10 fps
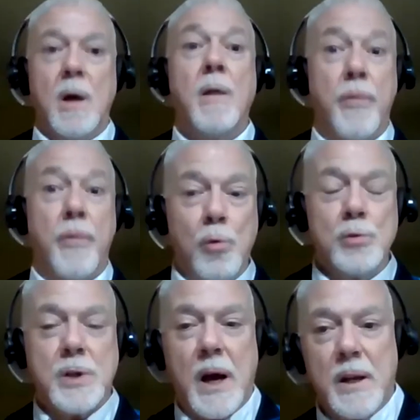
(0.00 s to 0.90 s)

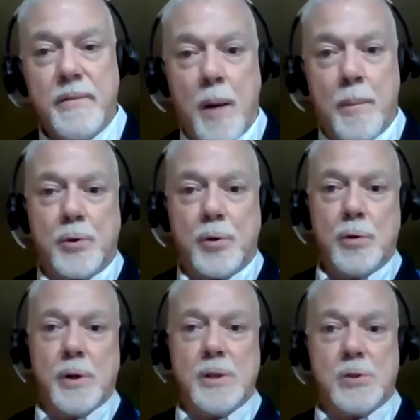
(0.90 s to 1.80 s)
those kind of
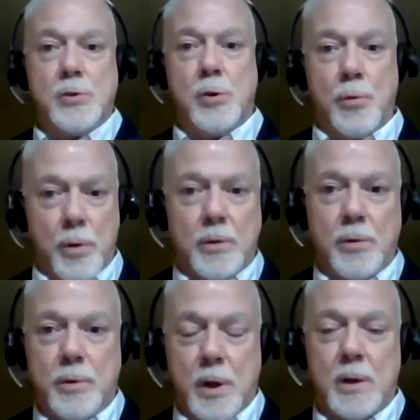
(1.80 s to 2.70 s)
opportunities during
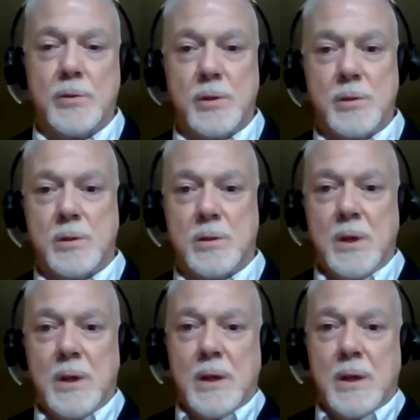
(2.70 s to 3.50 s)
due diligence